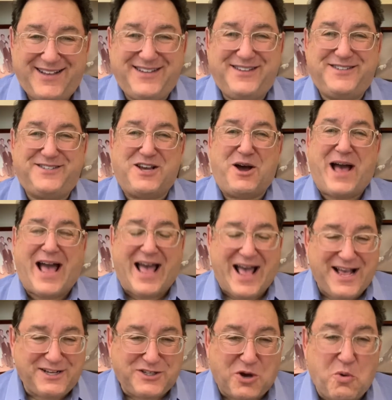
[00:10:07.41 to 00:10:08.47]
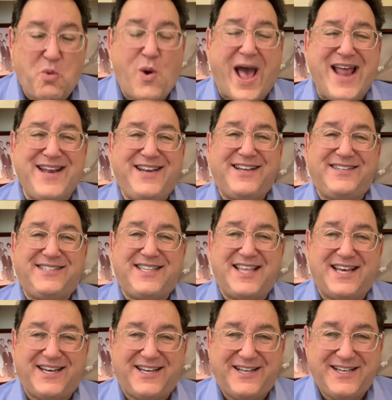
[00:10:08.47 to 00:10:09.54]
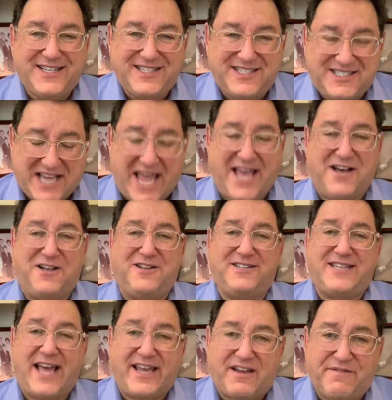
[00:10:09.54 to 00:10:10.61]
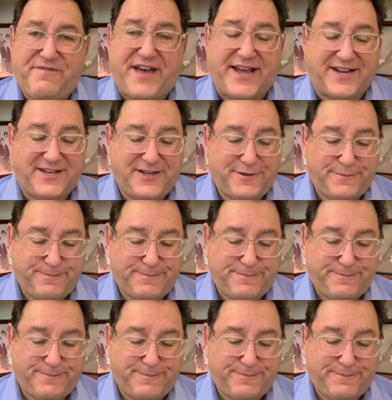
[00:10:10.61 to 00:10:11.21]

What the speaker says: So when does the sale take effect?